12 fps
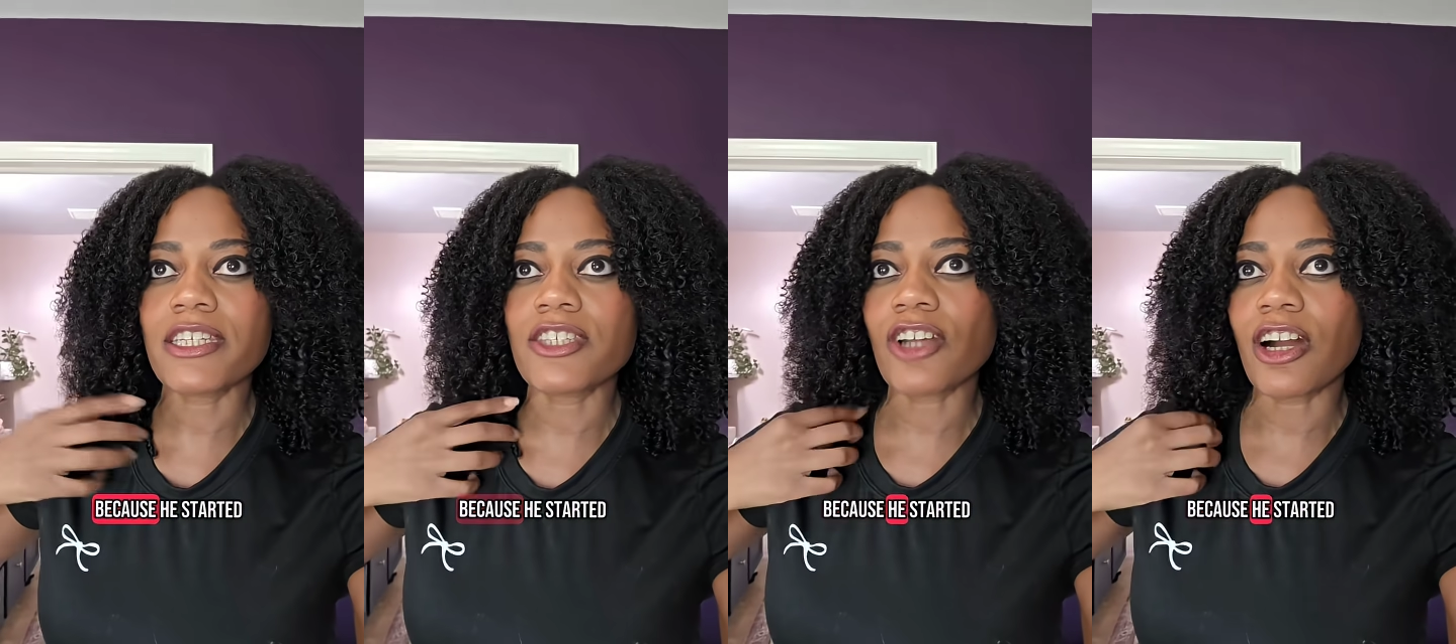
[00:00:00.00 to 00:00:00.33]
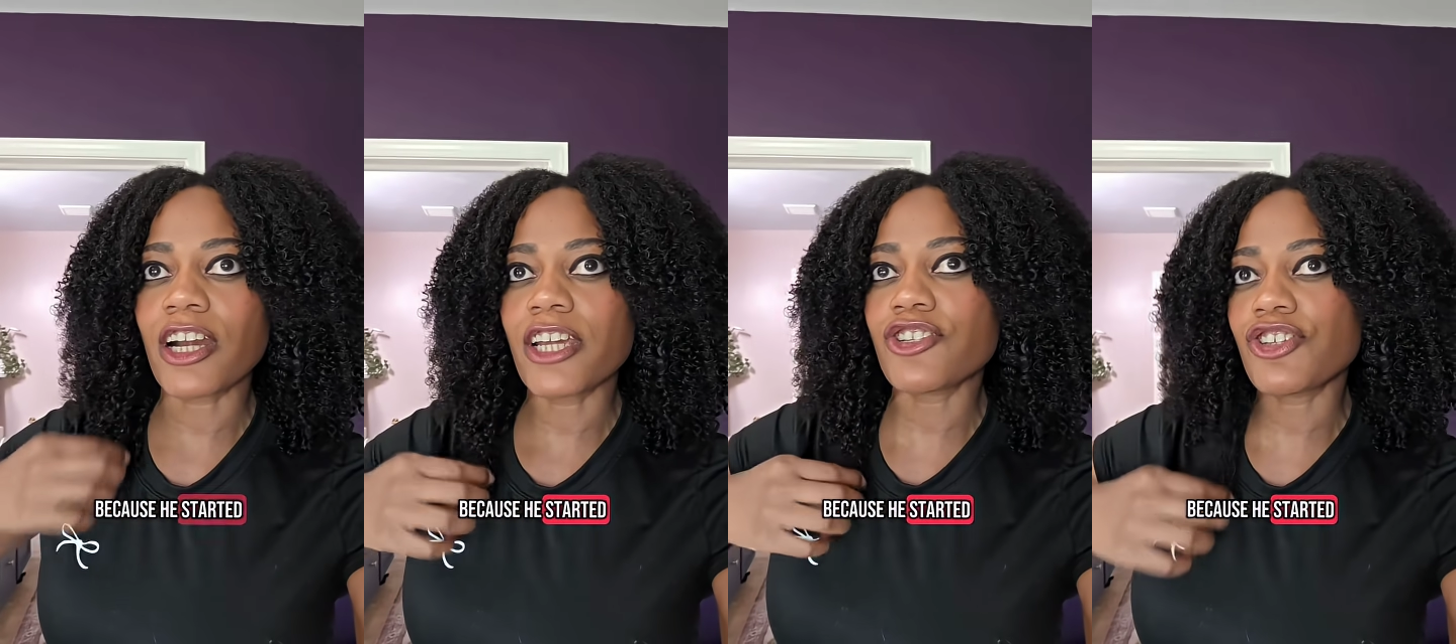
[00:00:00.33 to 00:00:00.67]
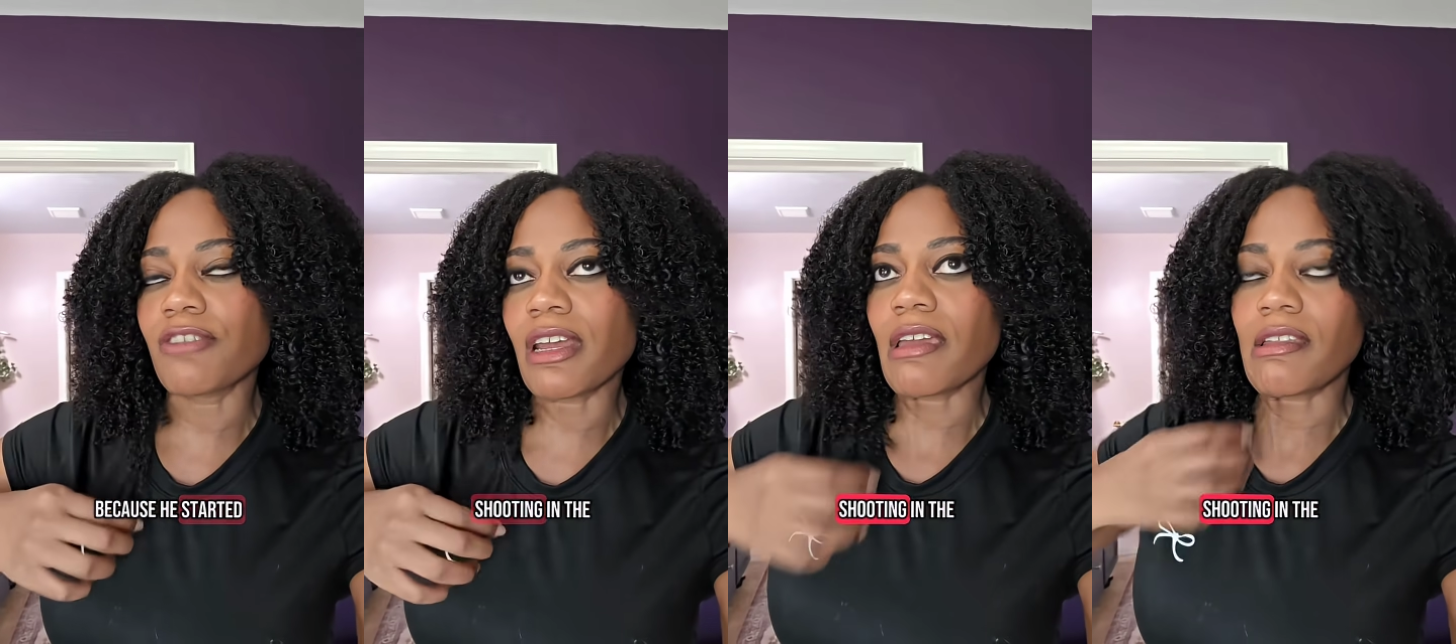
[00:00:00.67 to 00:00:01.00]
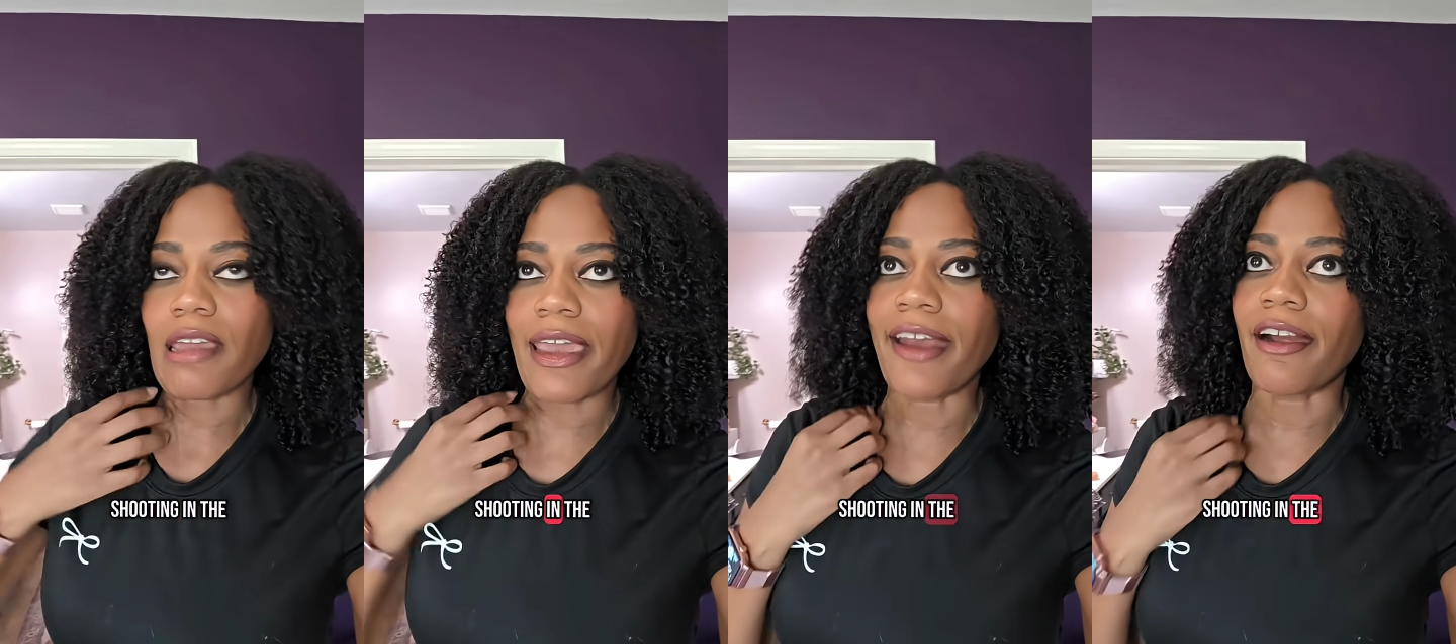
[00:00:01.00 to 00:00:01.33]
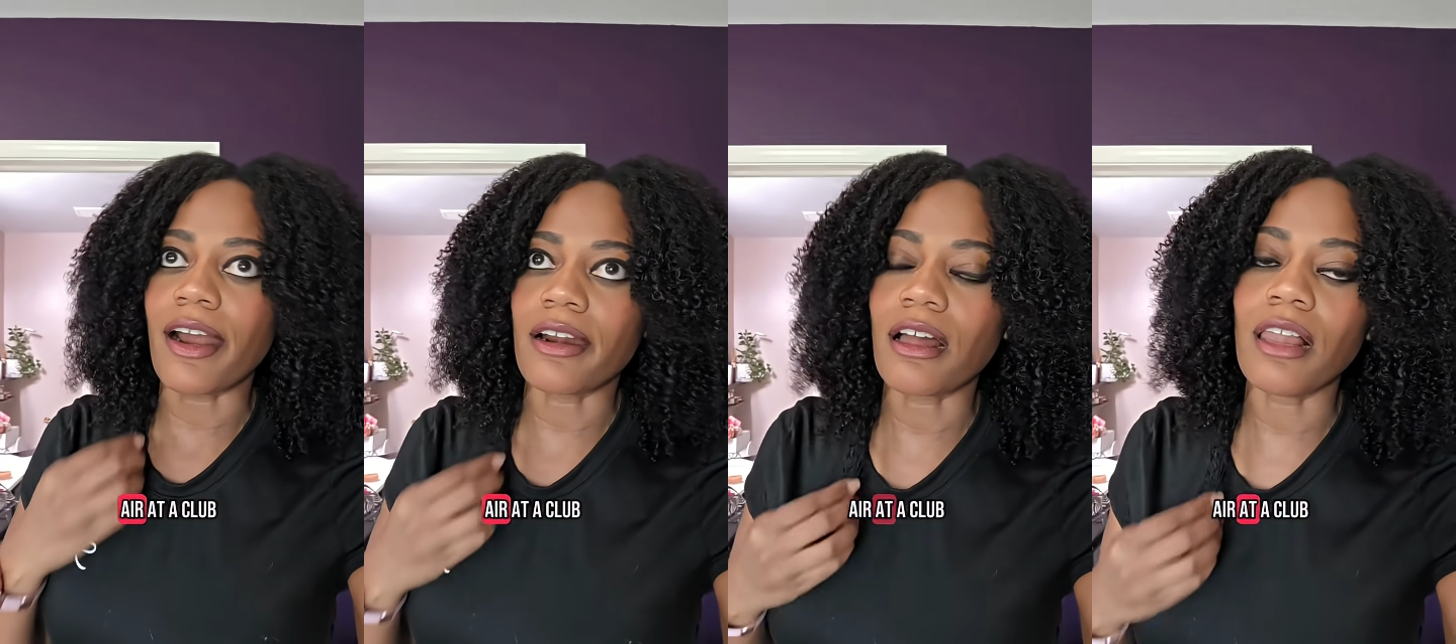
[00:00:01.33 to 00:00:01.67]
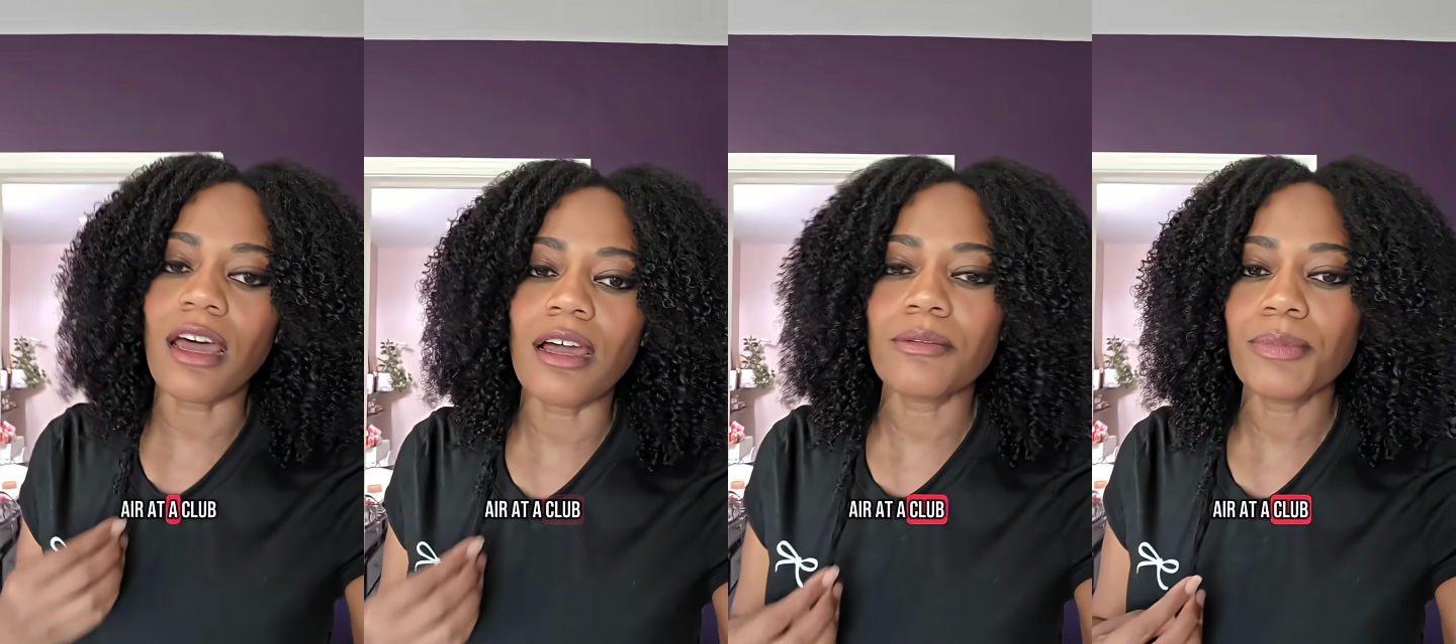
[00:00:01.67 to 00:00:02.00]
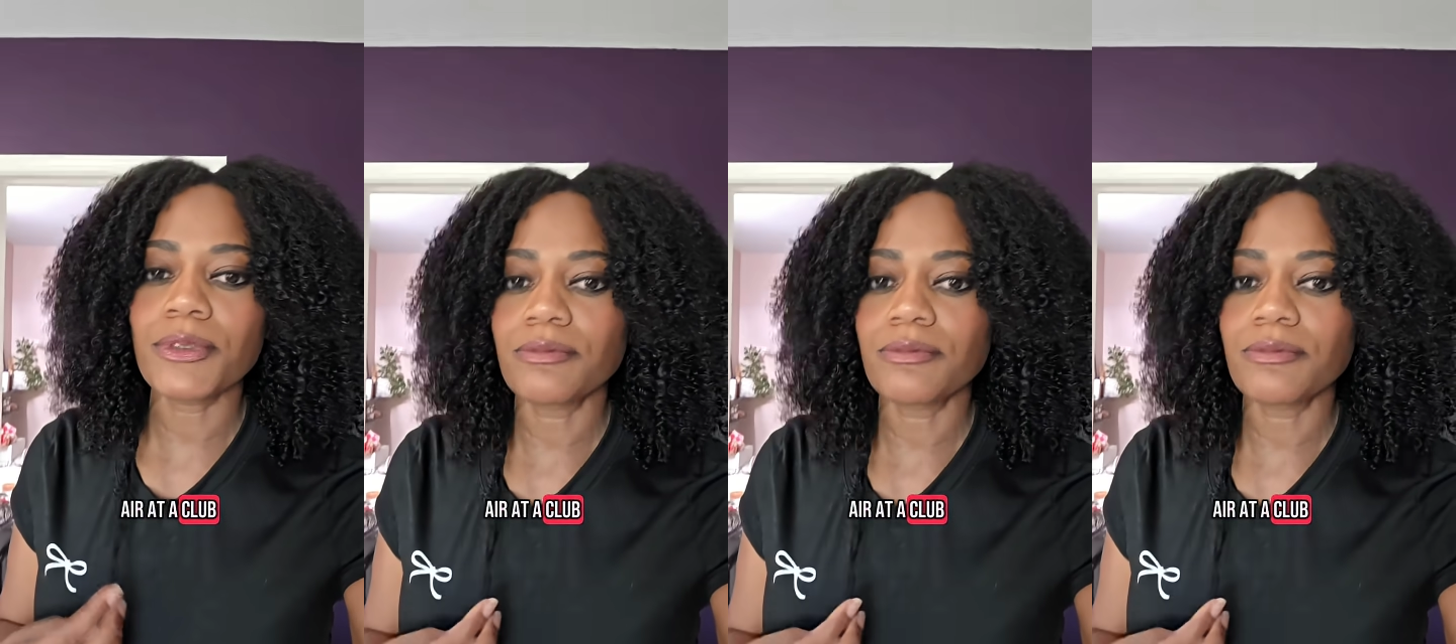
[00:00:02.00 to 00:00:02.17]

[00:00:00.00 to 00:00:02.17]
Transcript: he started shooting in the air at club.